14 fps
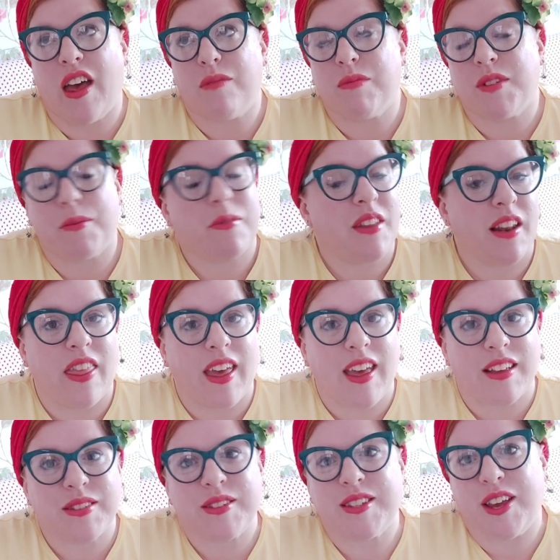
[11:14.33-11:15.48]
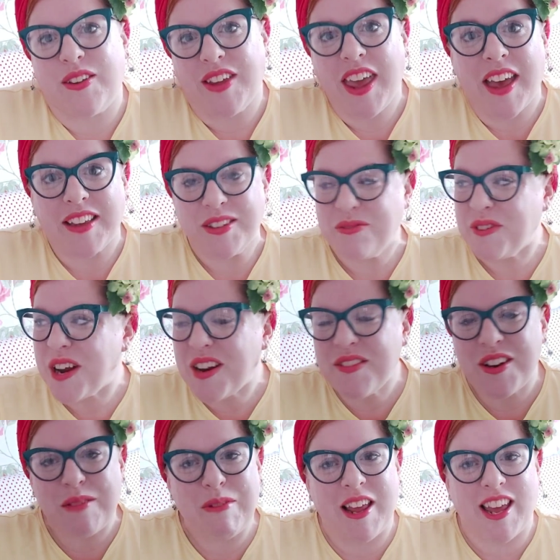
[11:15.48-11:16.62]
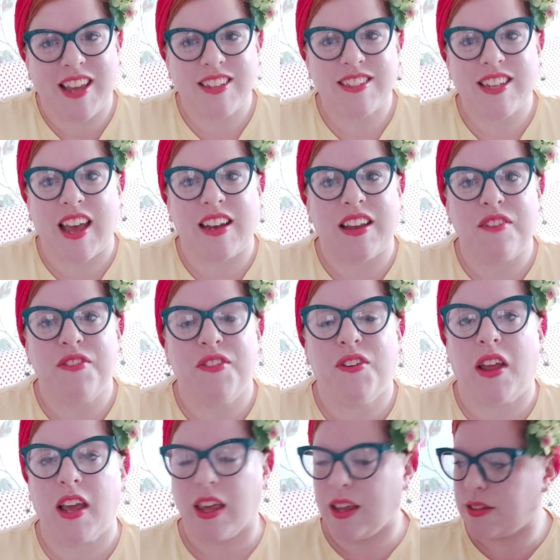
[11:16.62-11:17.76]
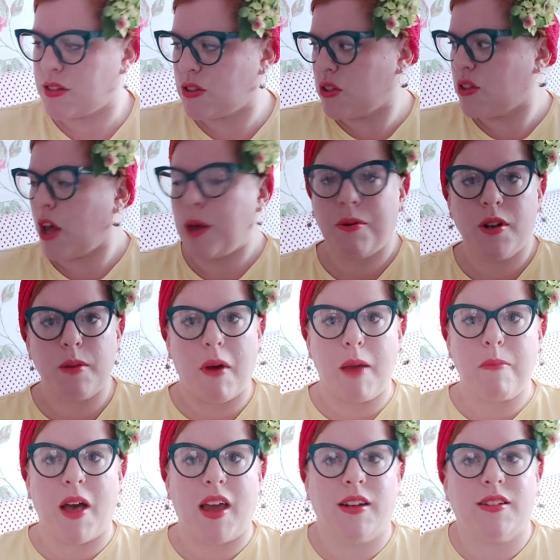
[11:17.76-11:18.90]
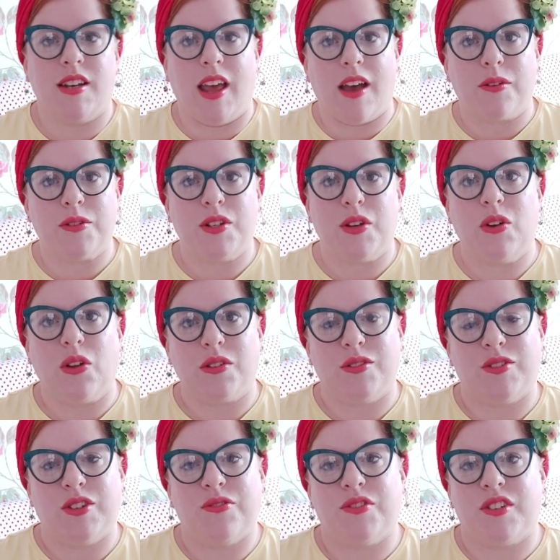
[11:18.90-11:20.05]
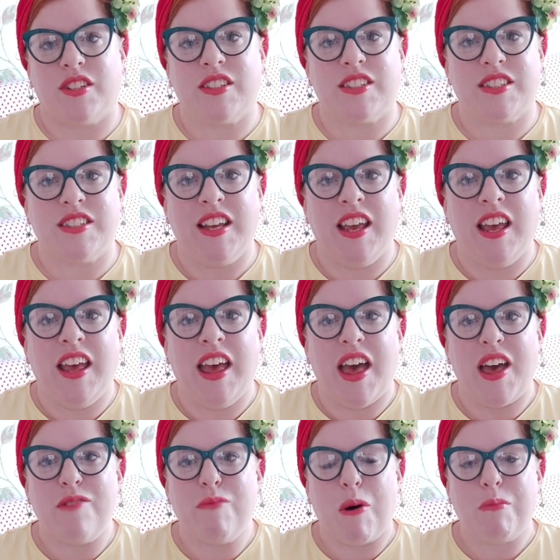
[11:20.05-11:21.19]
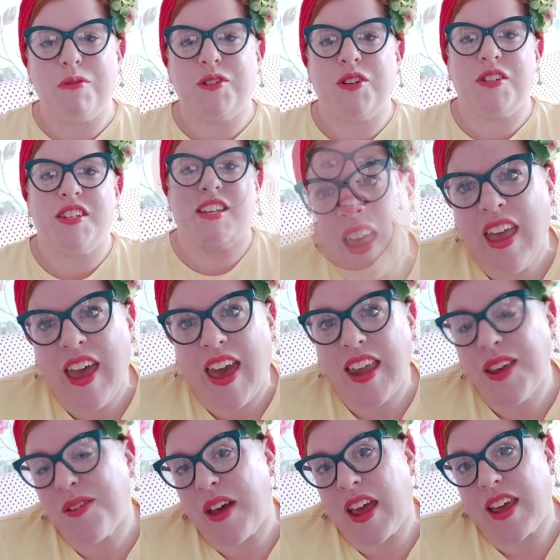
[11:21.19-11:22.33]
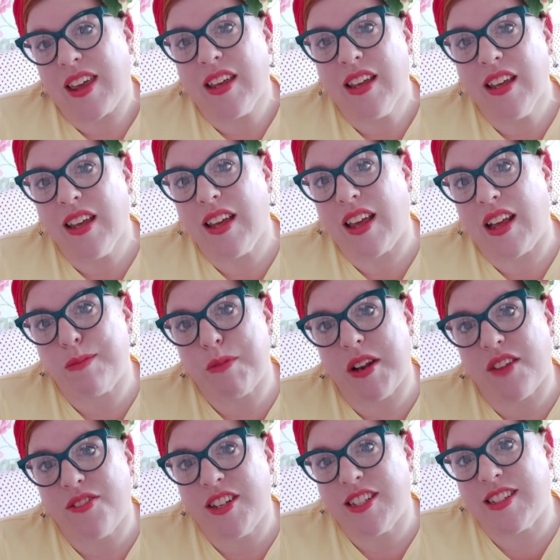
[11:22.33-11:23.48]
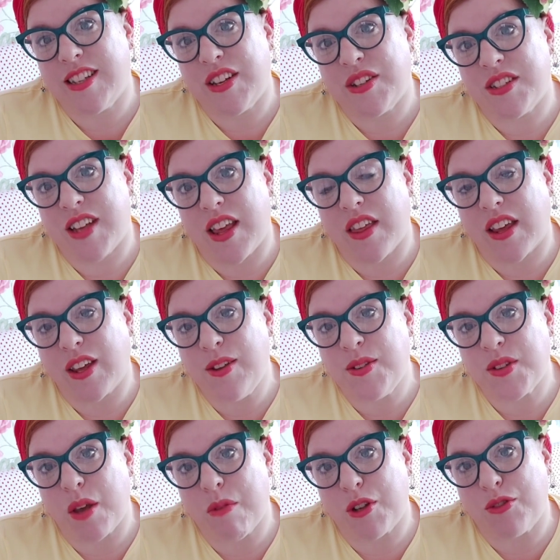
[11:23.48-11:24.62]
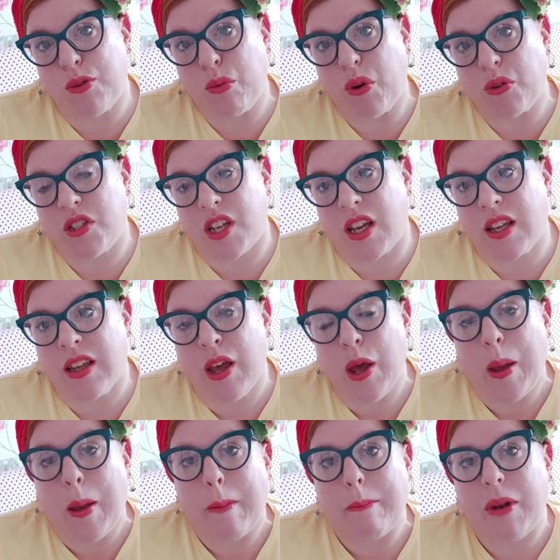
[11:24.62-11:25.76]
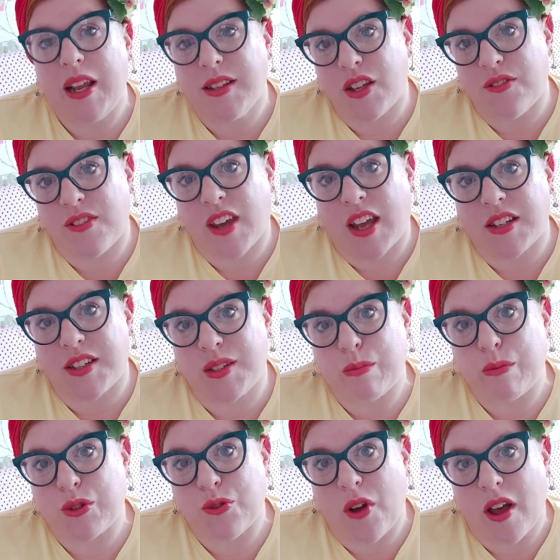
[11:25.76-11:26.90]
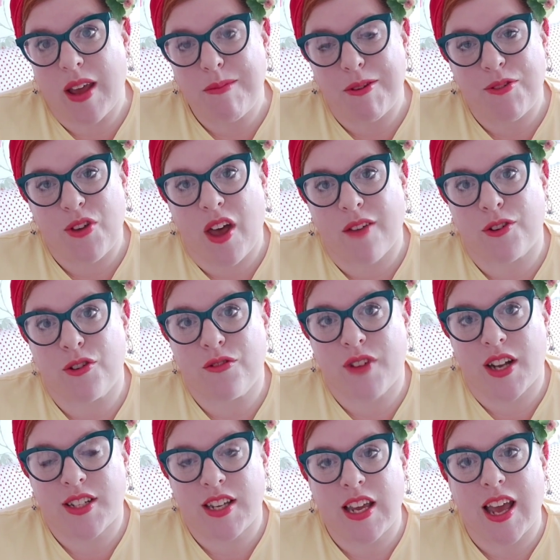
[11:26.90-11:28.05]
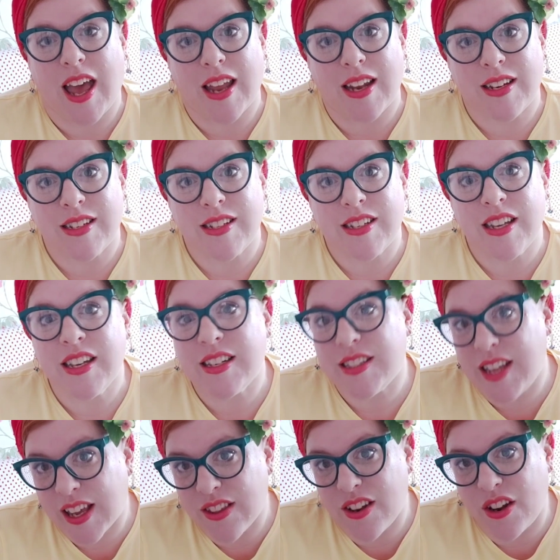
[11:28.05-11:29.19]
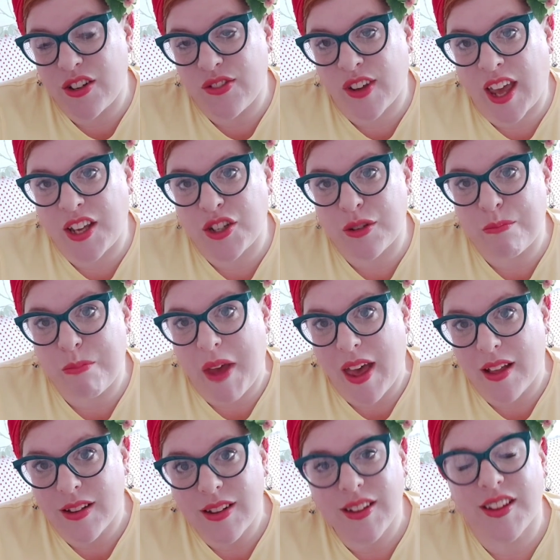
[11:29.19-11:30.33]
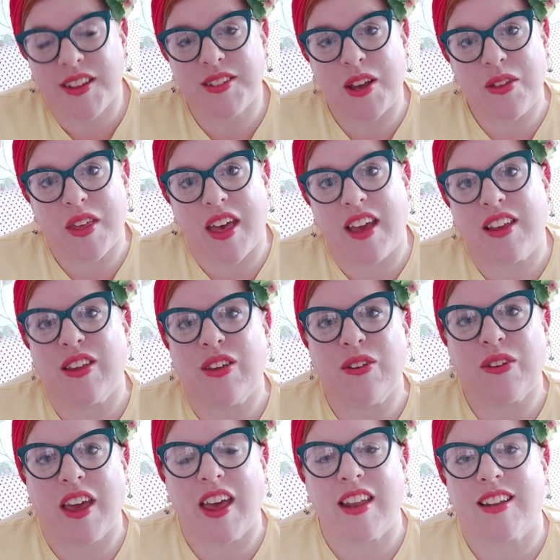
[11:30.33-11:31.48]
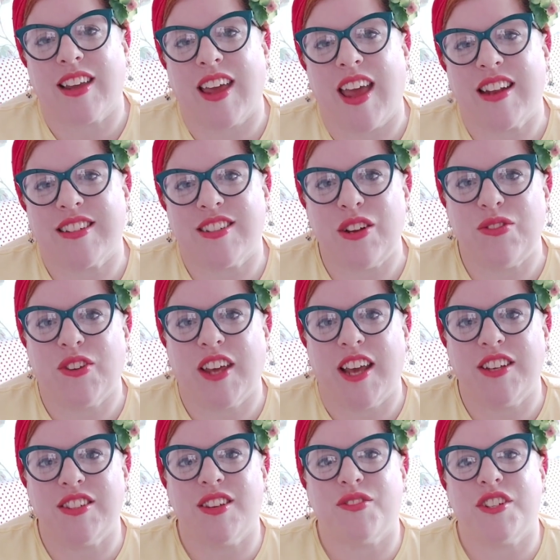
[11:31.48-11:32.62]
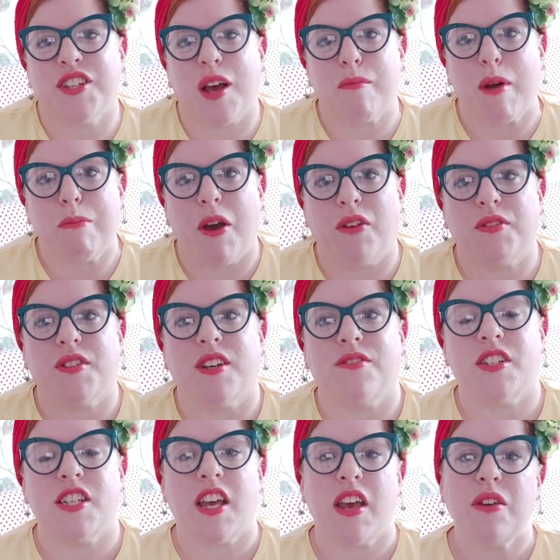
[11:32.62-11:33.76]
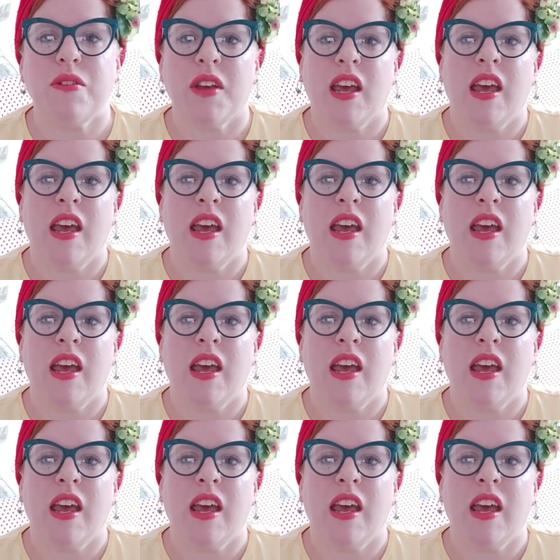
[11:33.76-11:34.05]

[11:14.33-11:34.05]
something like that. So yes, I'm really pleased, and I feel like it's just opened my mind now to lots of different opportunities. Anyway, it's been lovely to see you today. Thank you so much for watching. Please don't forget to subscribe if you haven't already, and tick the notification bell so that you can get notifications every time I post a video.